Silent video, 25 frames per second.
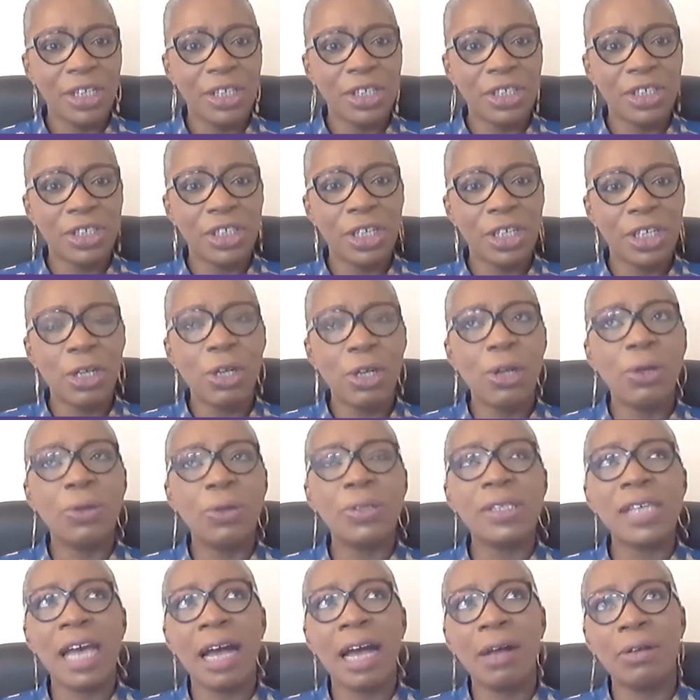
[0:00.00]
She
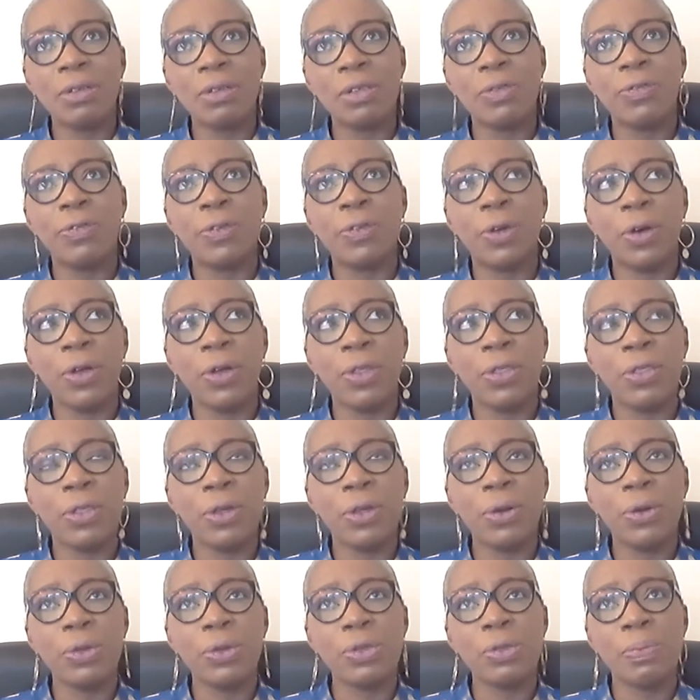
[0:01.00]
looked out for
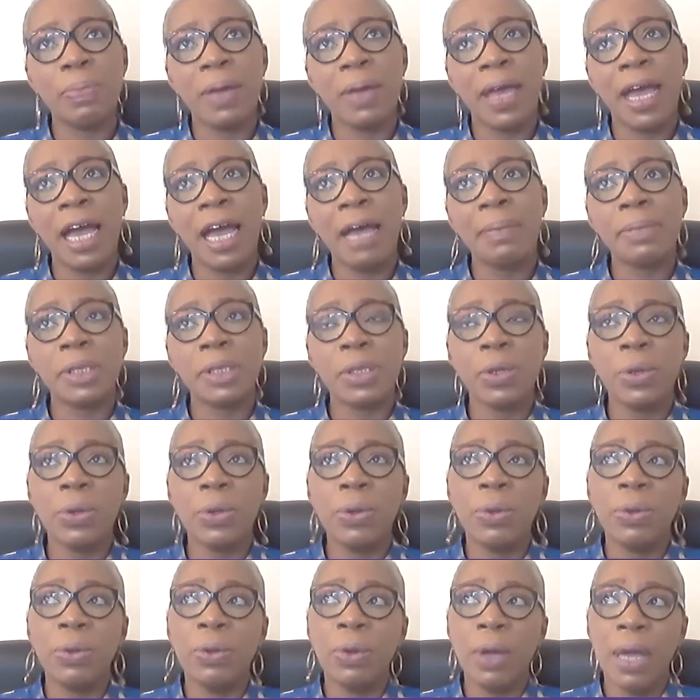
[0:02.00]
those perhaps
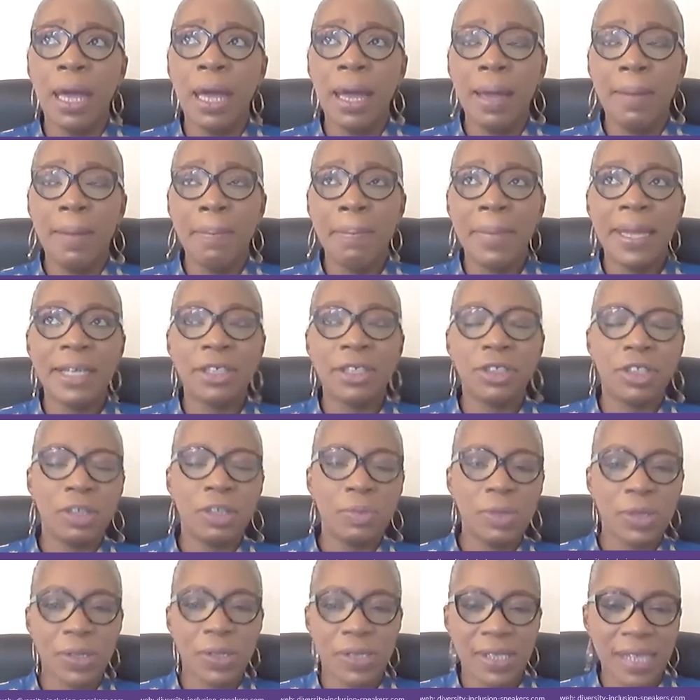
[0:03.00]
who
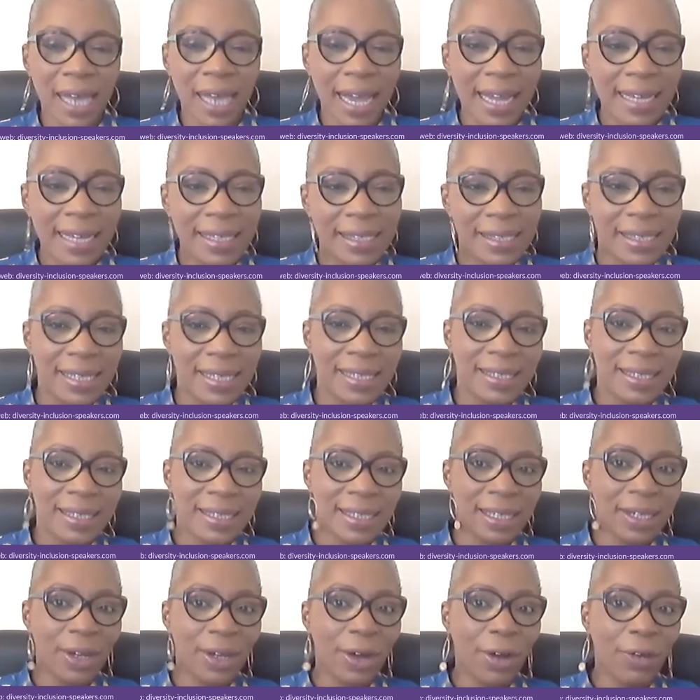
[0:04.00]
mainstream society
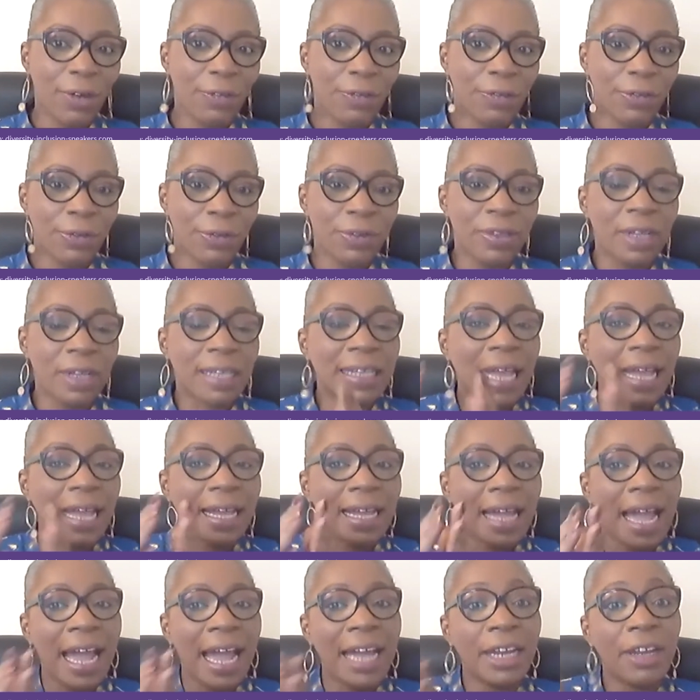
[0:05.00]
didn't often,
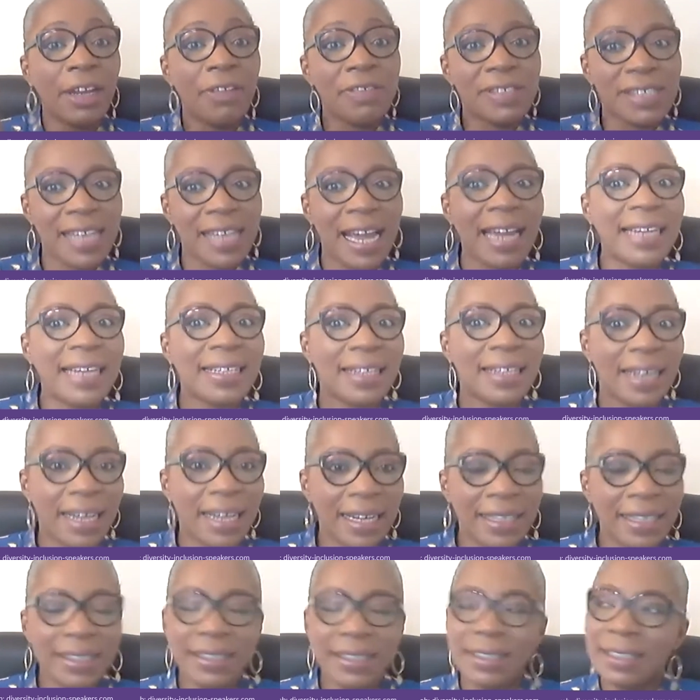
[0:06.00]
that kind of
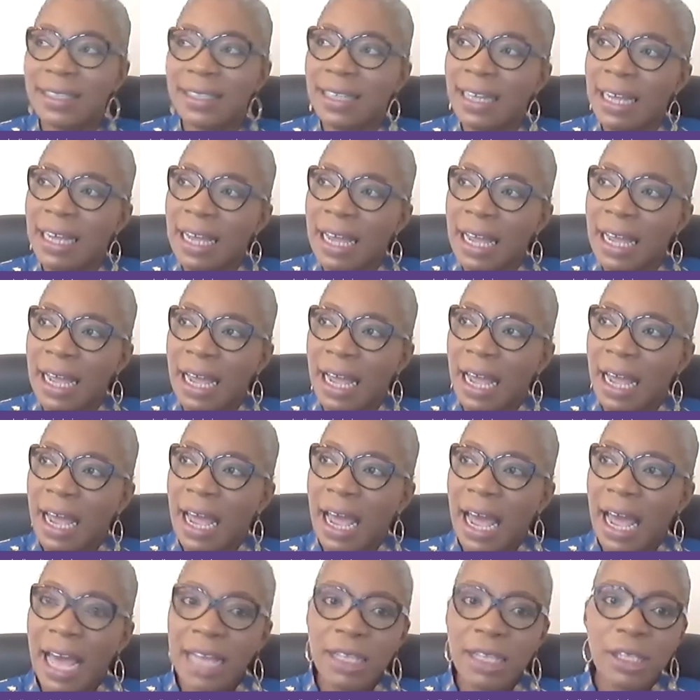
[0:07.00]
sidelined. Mm-hmm.
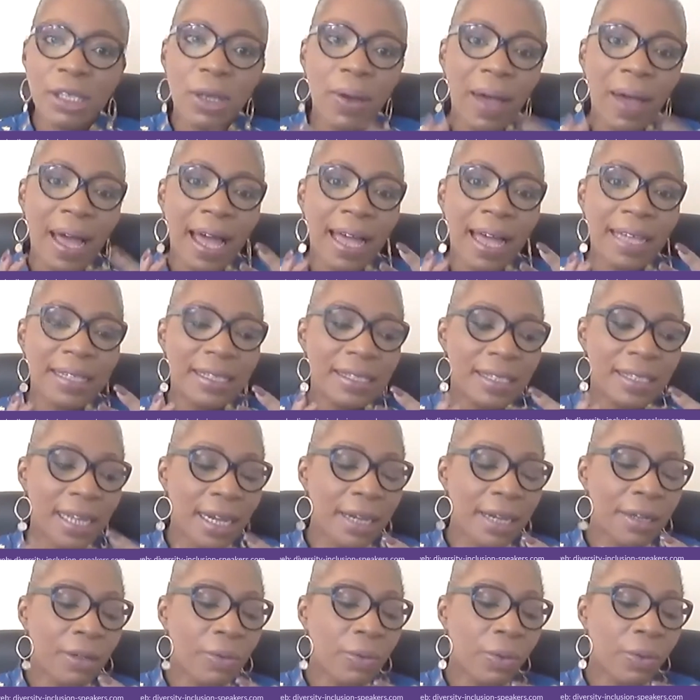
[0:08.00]
And so the
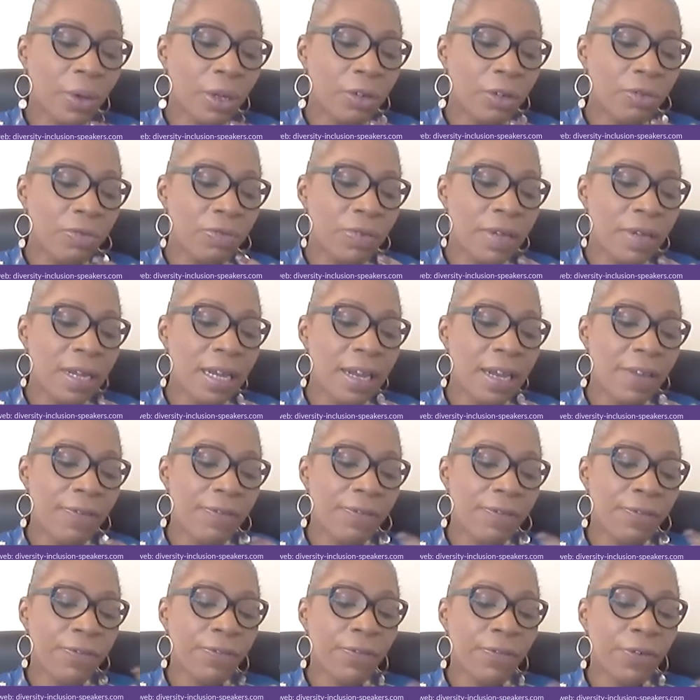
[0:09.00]
Diana Award really
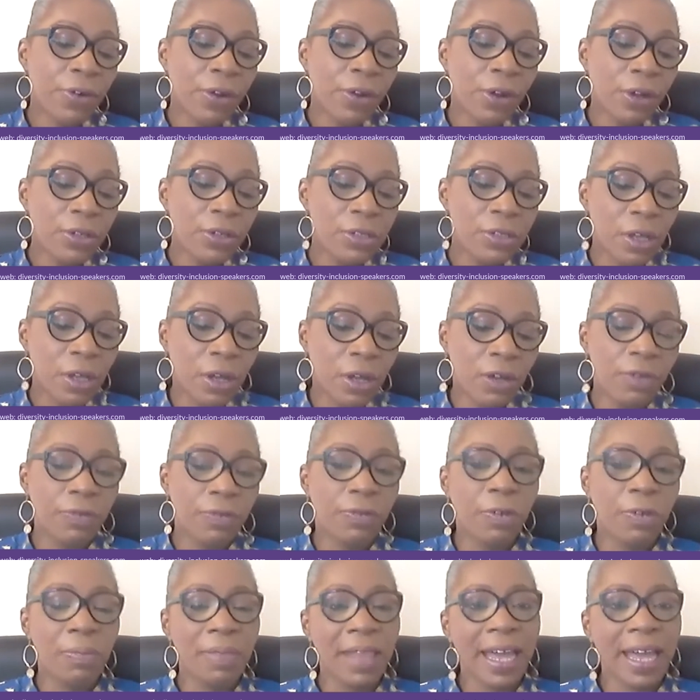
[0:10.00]
follows on
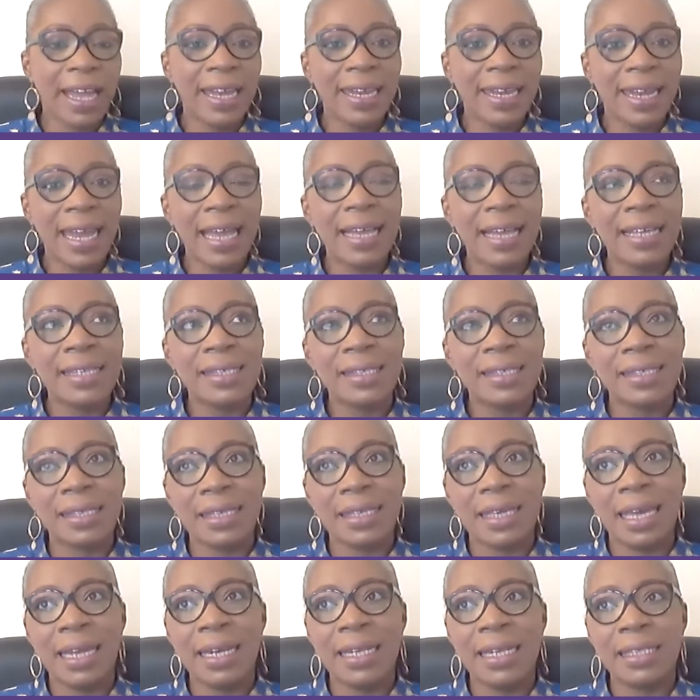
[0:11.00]
from that
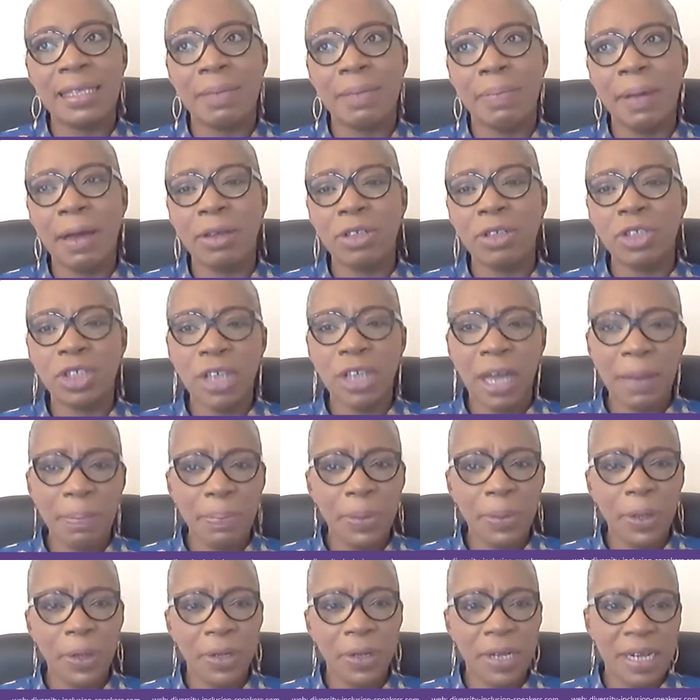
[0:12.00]
legacy, and it's about
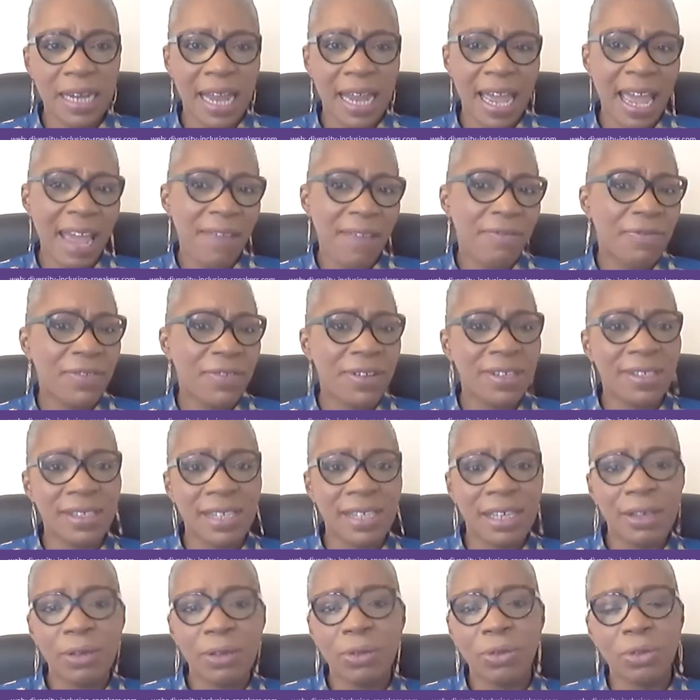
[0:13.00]
championing every
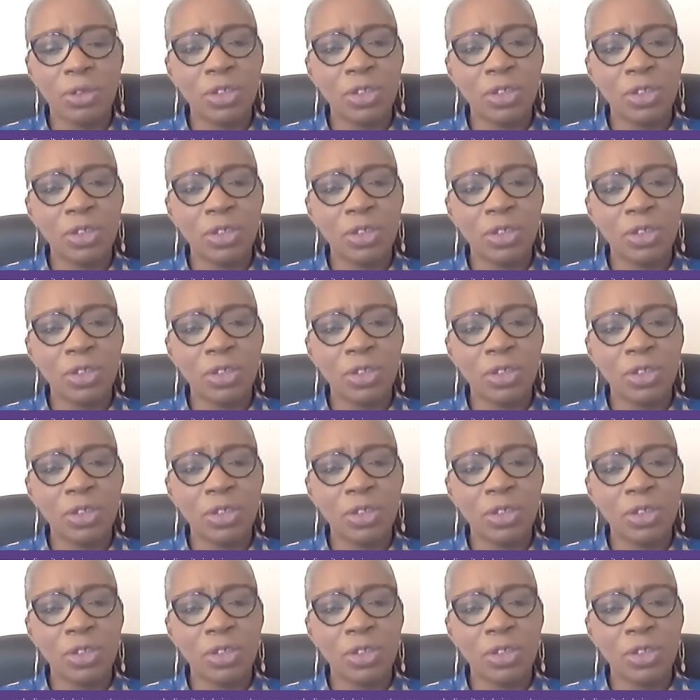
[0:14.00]
single